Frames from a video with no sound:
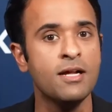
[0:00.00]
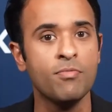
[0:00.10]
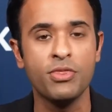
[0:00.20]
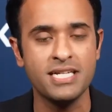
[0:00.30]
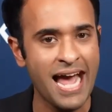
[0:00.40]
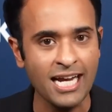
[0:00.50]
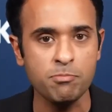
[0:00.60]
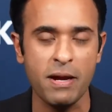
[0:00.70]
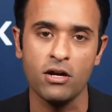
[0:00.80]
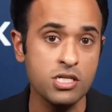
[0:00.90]
The
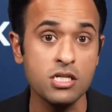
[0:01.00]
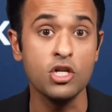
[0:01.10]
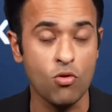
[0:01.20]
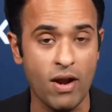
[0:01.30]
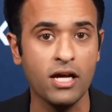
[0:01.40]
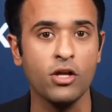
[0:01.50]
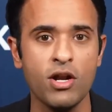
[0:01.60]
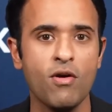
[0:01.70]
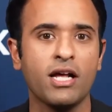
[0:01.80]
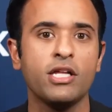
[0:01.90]
taxpayers, right, they got, inv-
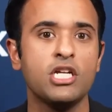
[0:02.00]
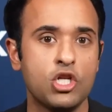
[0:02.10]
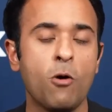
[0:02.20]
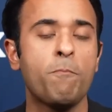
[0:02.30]
I, I, I, we got it.